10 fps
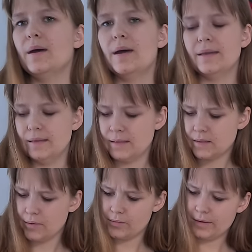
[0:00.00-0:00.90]
and it's
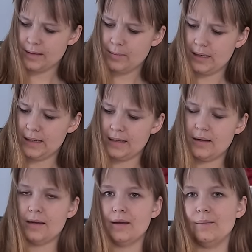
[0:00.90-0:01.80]
already pilled
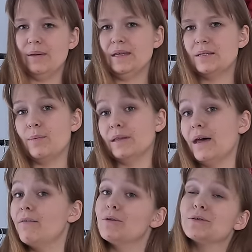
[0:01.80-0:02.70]
a bit, but
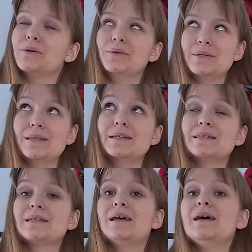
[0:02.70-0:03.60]
I've also used
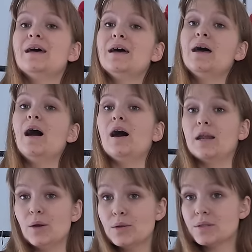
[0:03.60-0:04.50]
this a
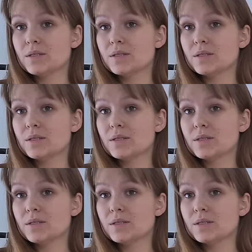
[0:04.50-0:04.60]
lot.